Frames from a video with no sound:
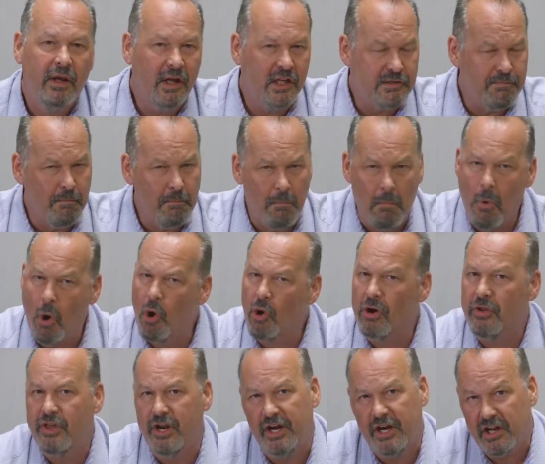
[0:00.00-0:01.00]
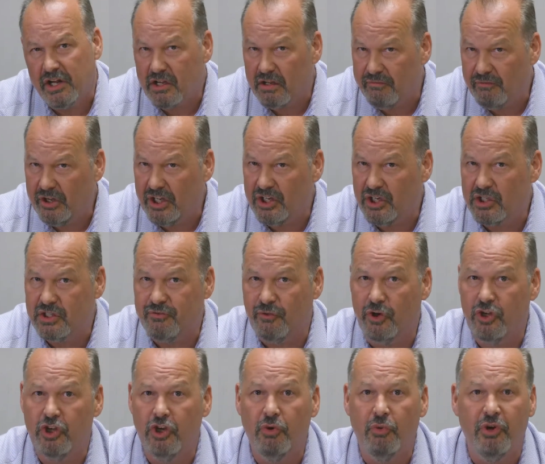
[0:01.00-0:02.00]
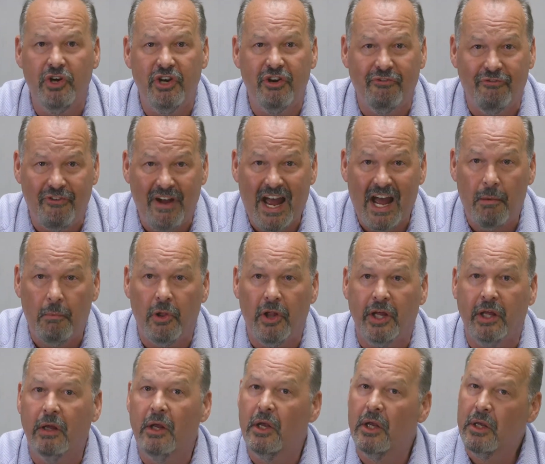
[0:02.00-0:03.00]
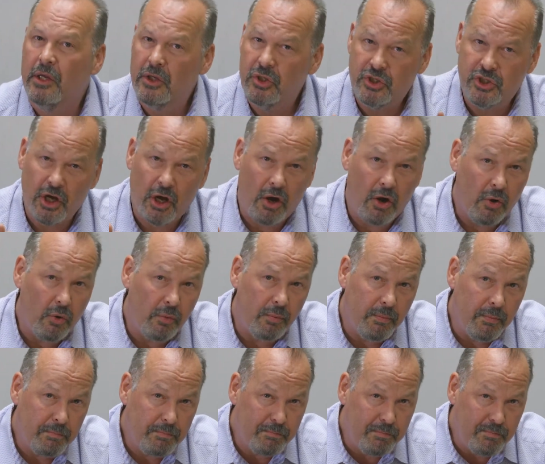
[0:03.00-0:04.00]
it's more than an inconvenience for you and your family. So